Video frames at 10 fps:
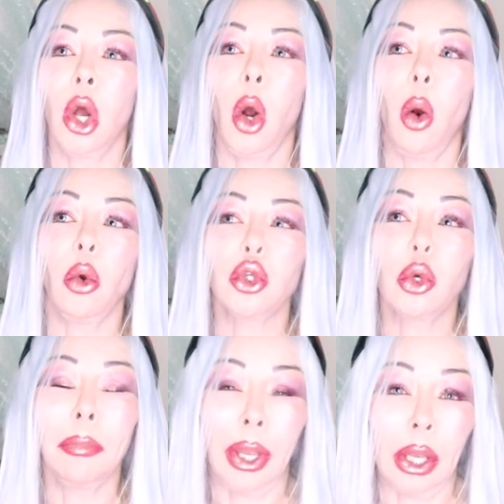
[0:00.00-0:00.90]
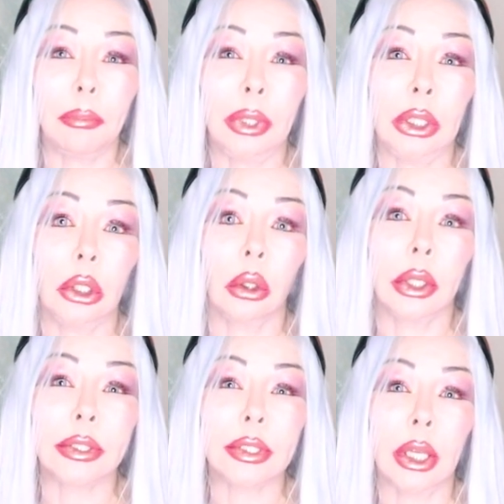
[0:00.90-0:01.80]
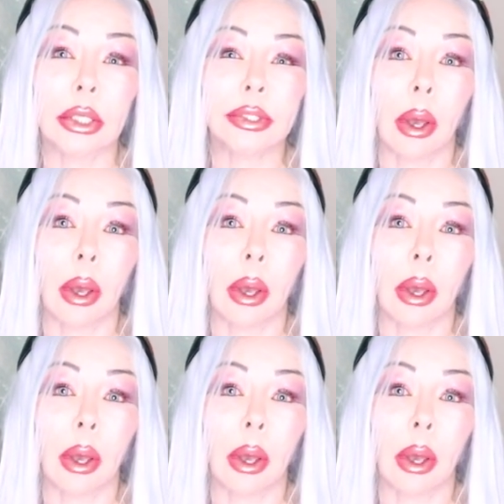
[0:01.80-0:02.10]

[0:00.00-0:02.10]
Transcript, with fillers: know, to make a video, it takes